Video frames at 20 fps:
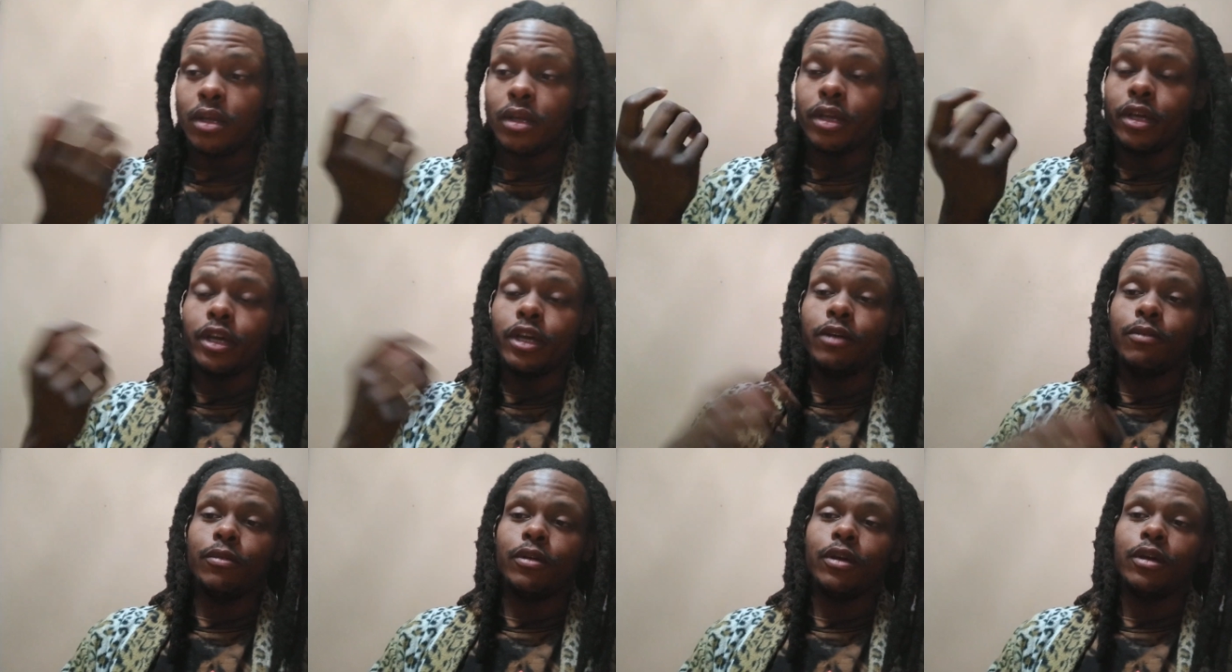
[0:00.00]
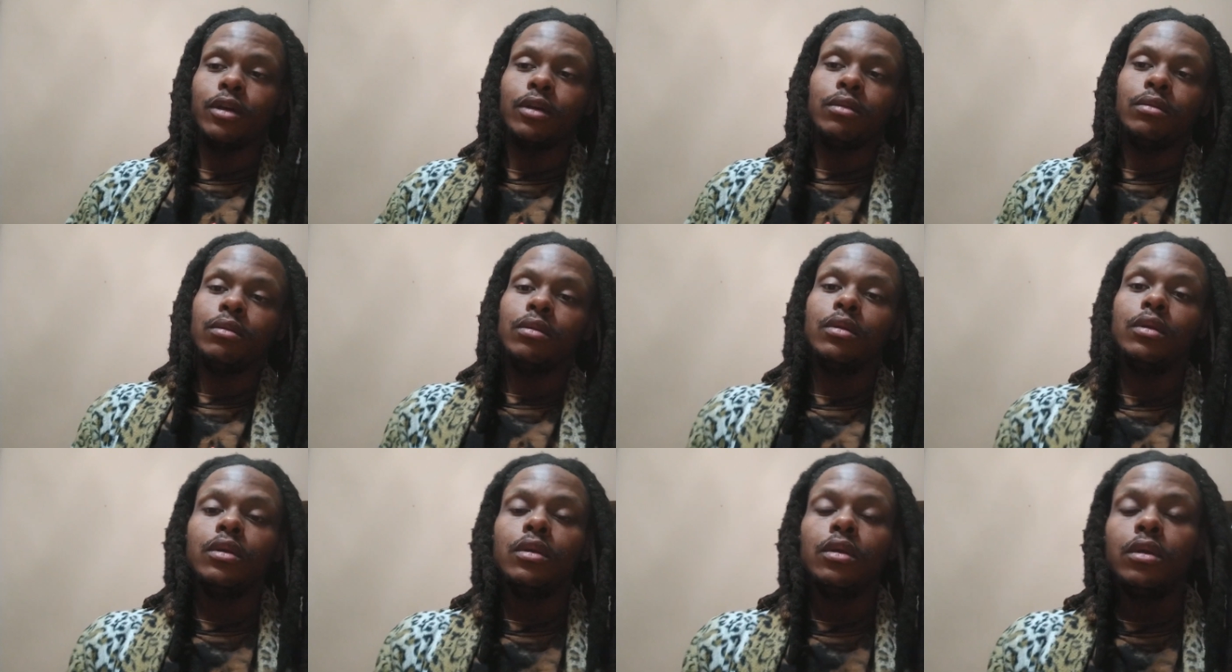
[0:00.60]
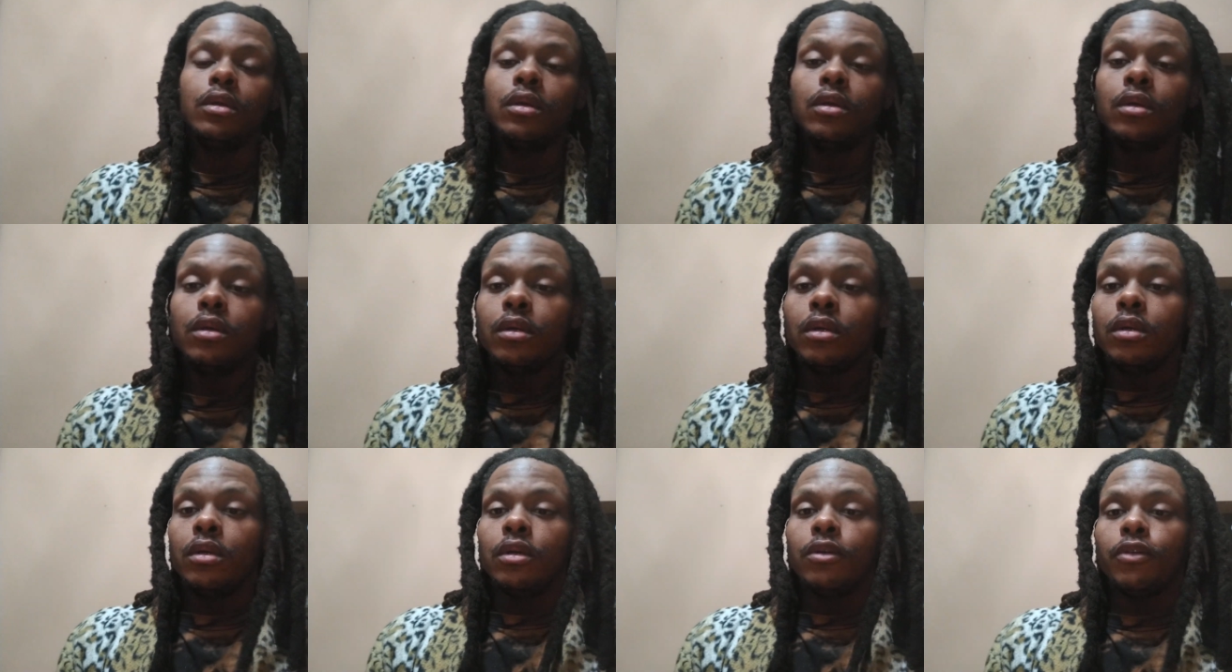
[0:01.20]
Yeah, man.
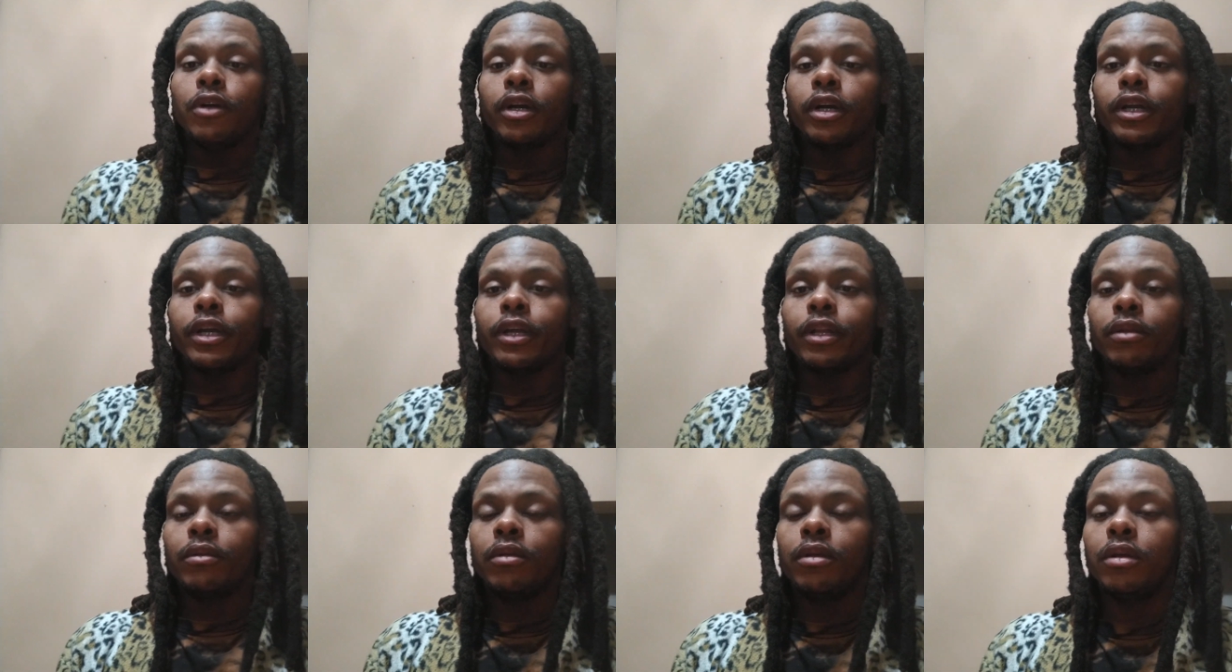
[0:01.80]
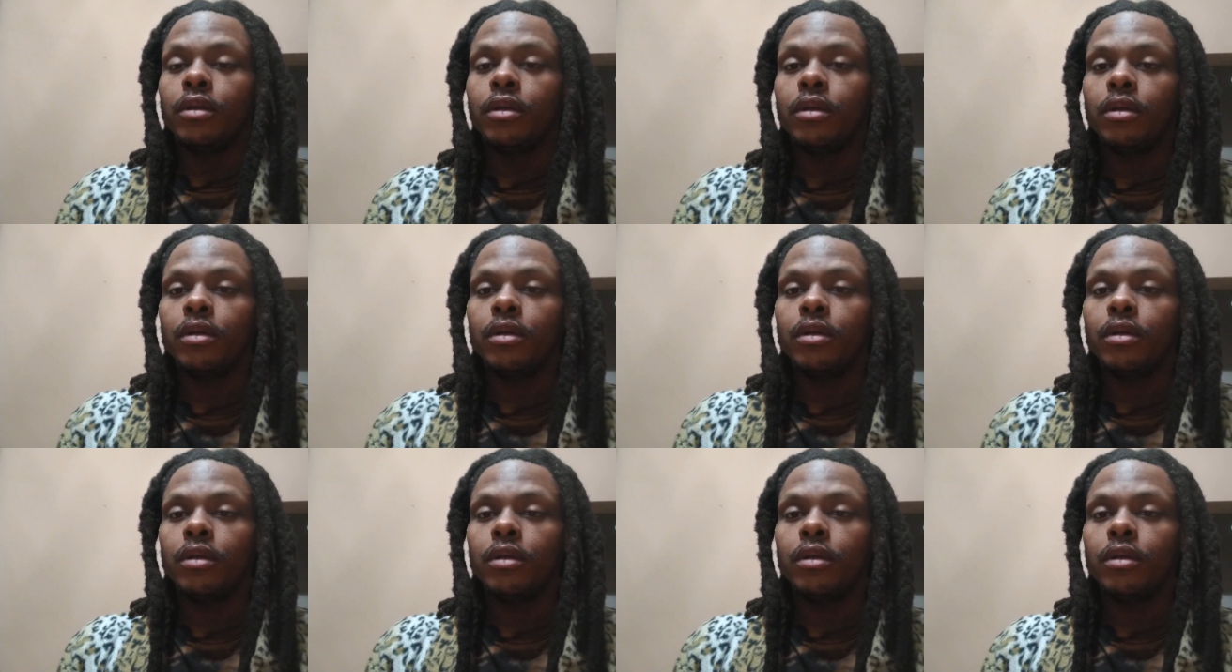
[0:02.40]
Fucking.